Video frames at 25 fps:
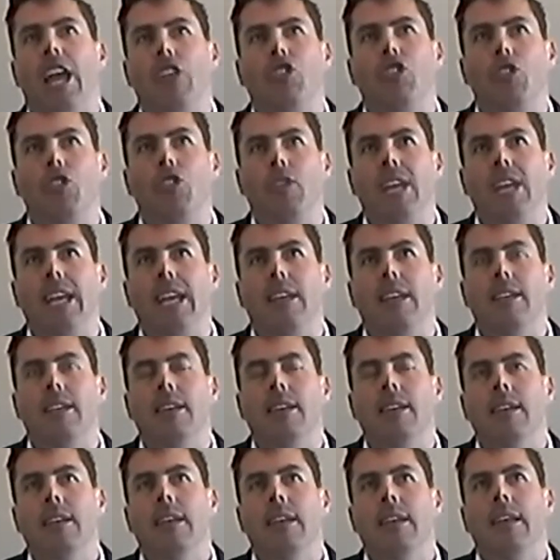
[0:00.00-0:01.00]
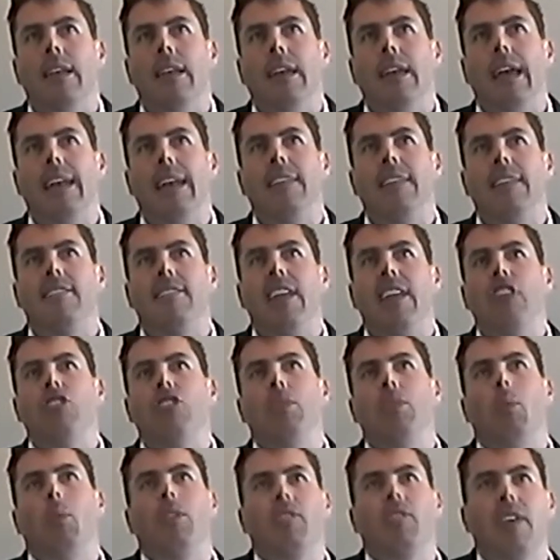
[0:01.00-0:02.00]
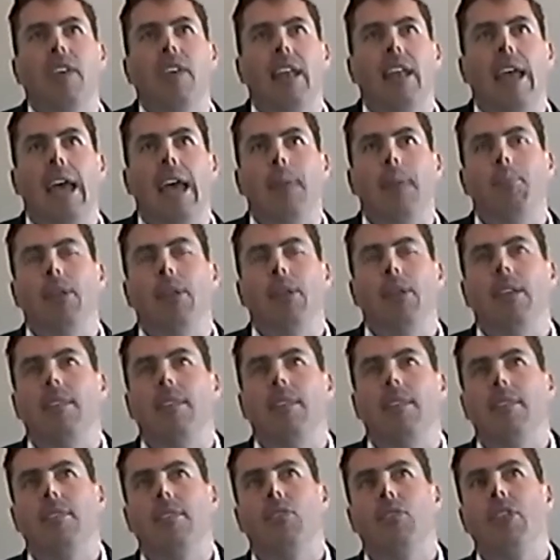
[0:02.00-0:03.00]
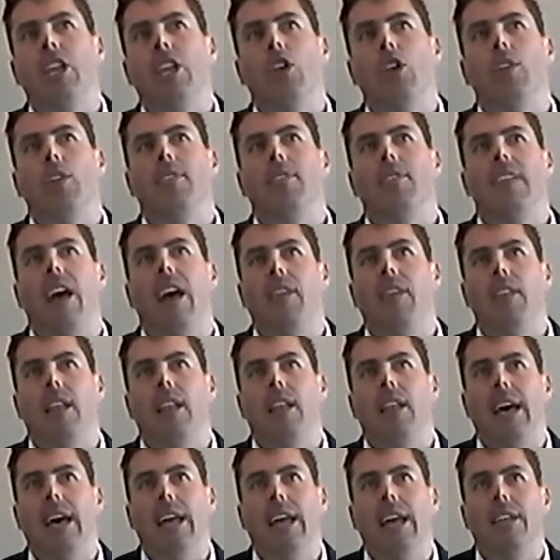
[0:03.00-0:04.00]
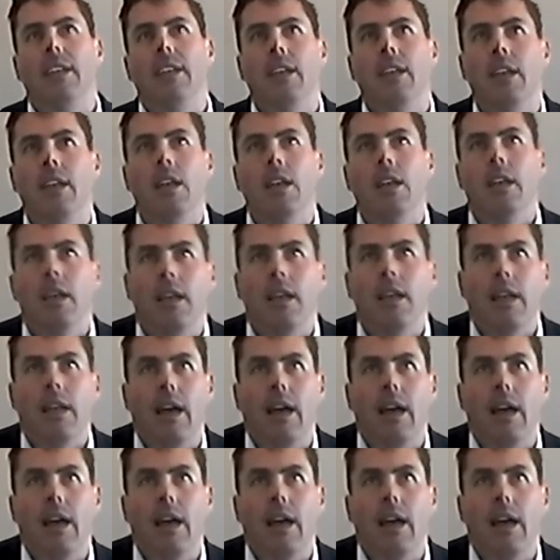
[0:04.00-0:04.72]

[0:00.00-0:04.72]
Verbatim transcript: you need. And essentially what's going to happen is, is three years down the line, uh,